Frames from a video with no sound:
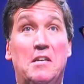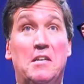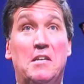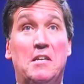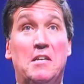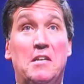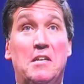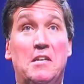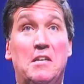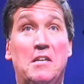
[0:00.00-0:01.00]

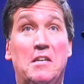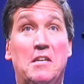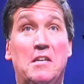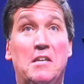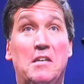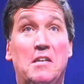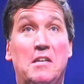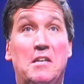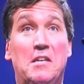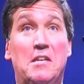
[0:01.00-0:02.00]

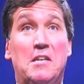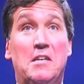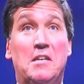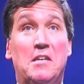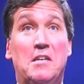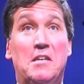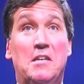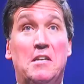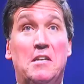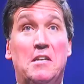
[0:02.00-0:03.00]

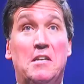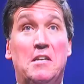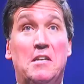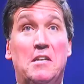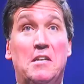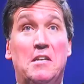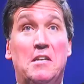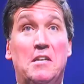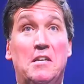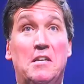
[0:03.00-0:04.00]

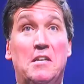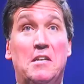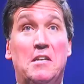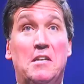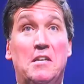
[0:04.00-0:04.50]
This person isn't speaking.